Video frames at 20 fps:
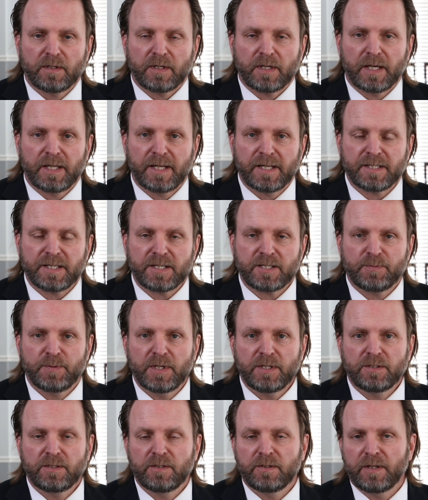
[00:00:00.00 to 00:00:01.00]
And as I
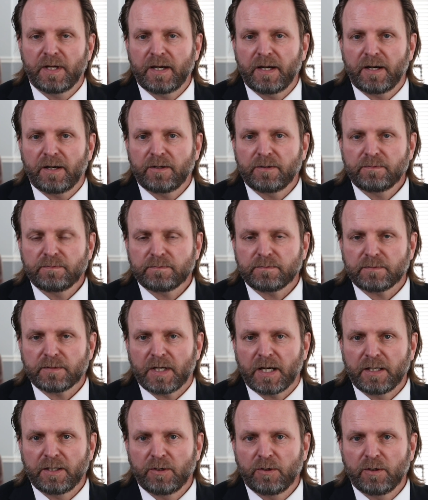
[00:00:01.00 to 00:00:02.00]
speak to you now,
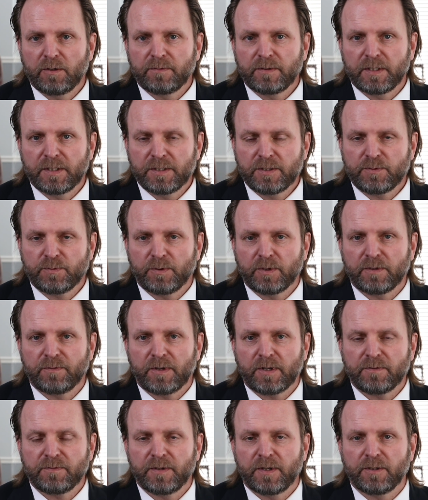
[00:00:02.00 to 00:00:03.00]
I know of at least one of
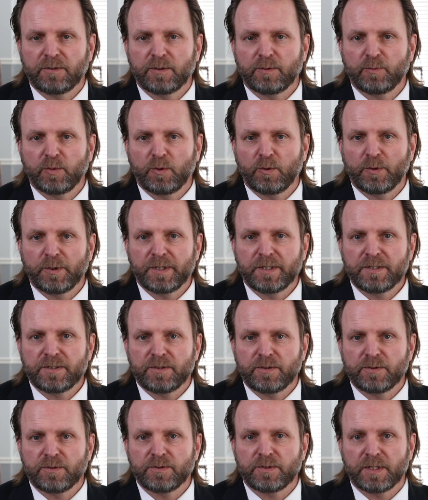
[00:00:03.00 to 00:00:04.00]
our fellow employees
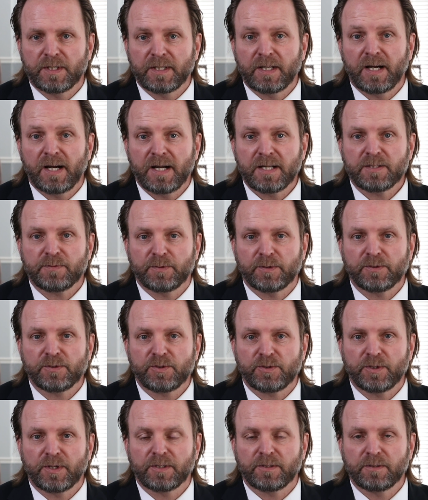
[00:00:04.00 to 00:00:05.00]
who's in the hospital
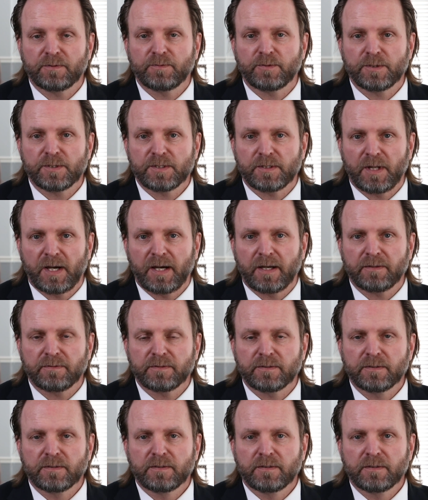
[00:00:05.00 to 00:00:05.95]
struggling for his life.